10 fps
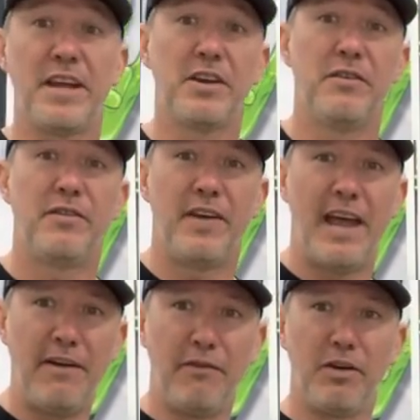of
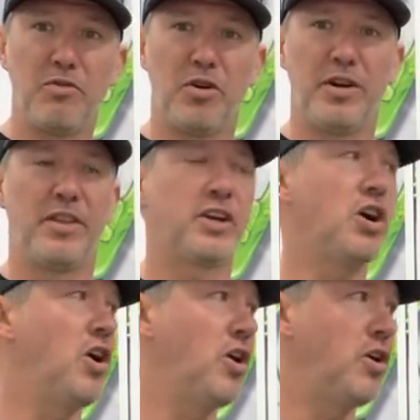everyone in the
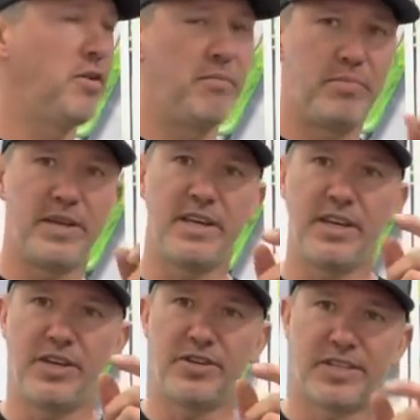car
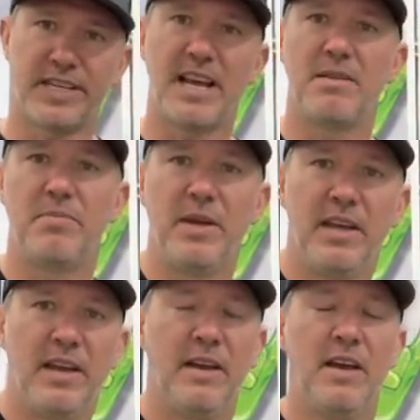being your sight
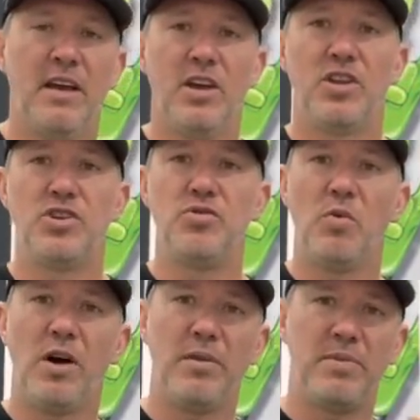pin. You
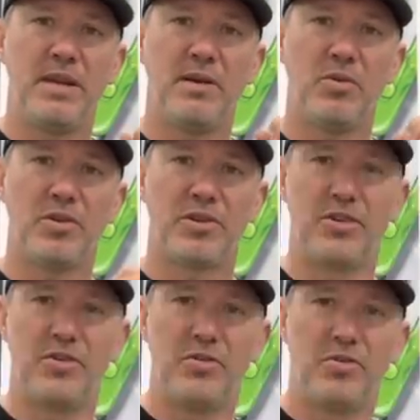want to be able
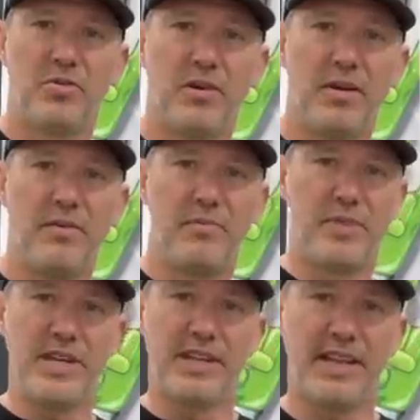to
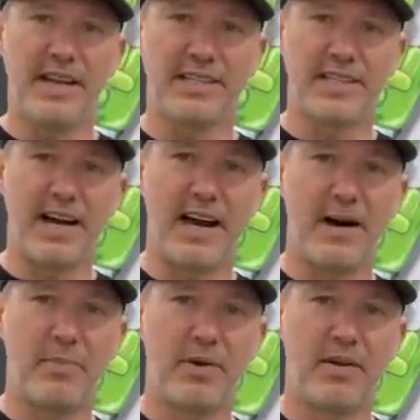be at that stop